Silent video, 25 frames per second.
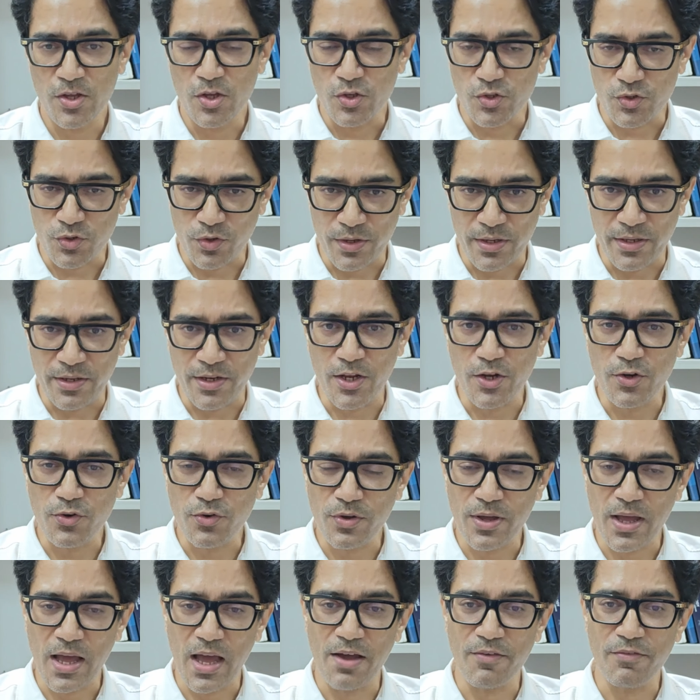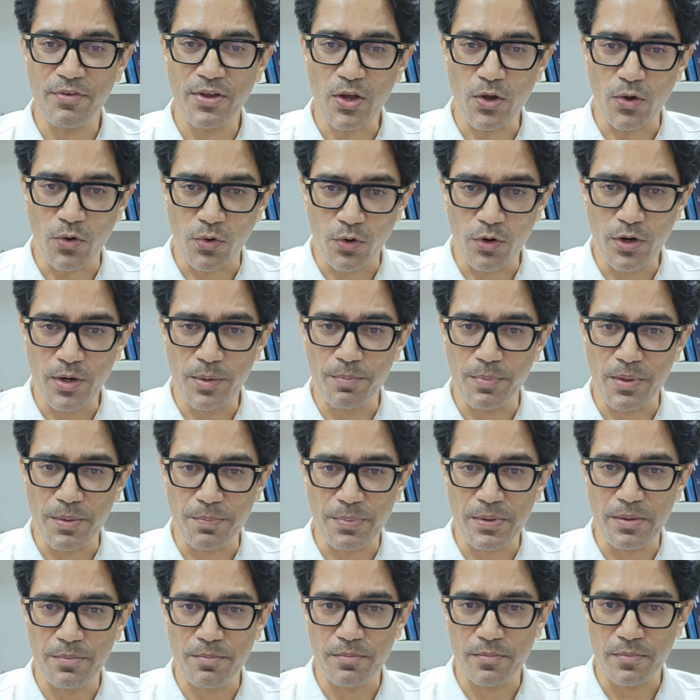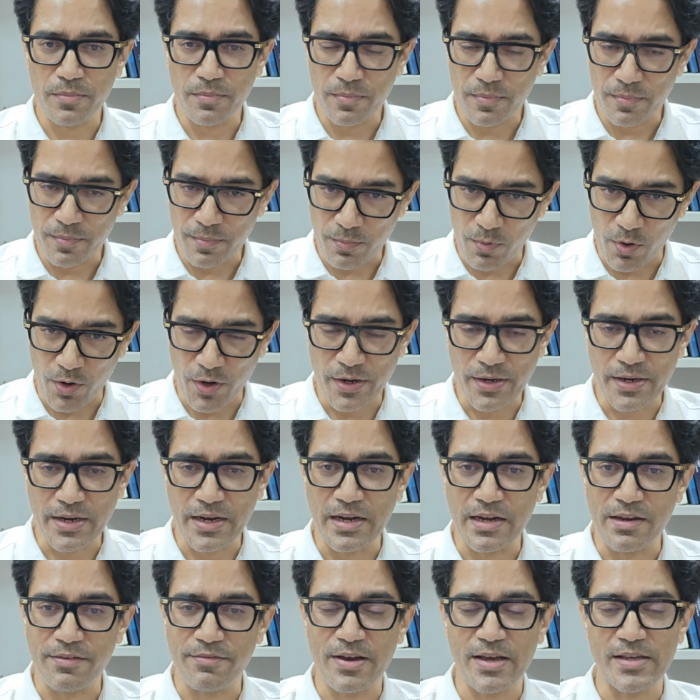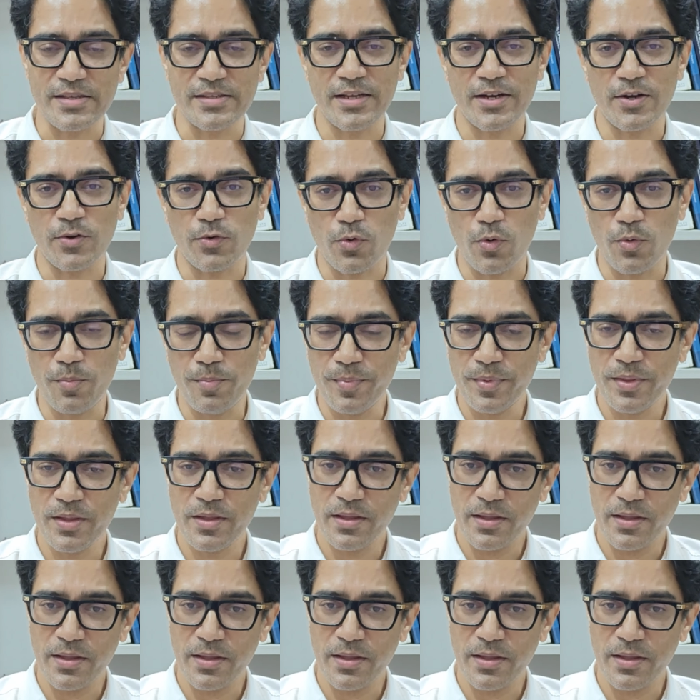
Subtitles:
So you need to have a good BP monitoring device at home.